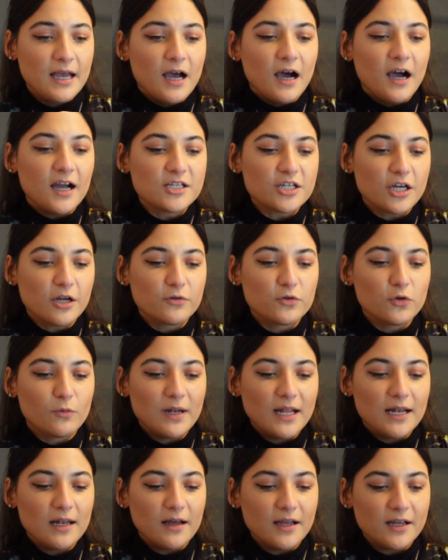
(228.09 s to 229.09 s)
I don't
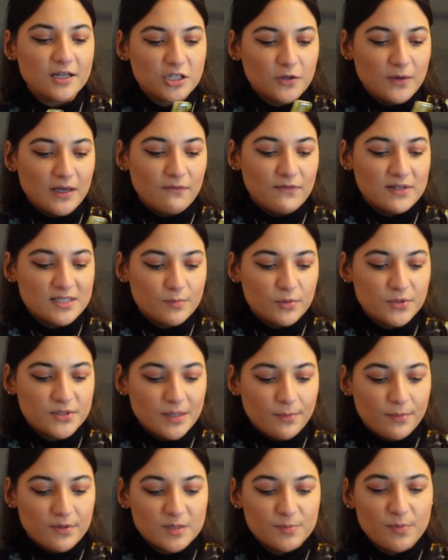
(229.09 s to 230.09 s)
normally like doing invisible
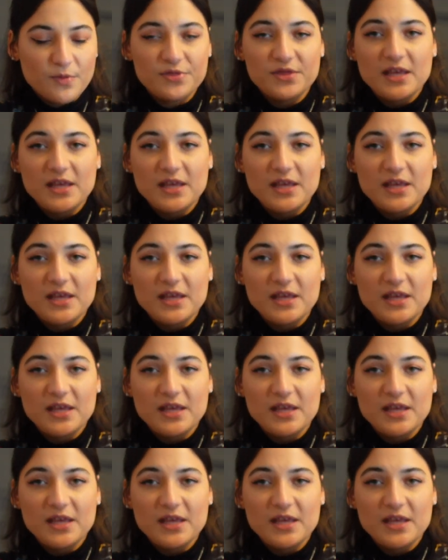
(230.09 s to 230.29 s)
zippers, but